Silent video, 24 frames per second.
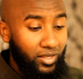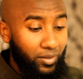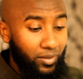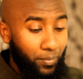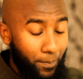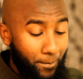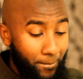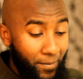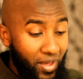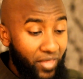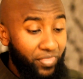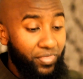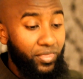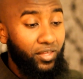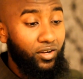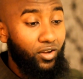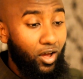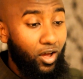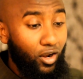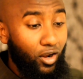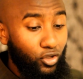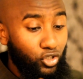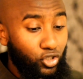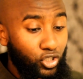
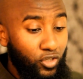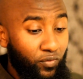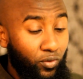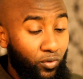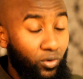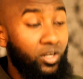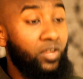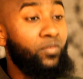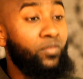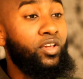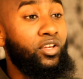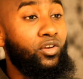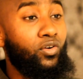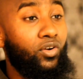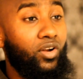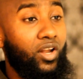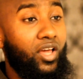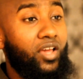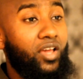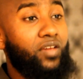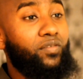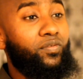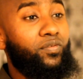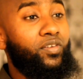methodology for living your
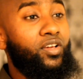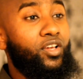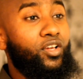life.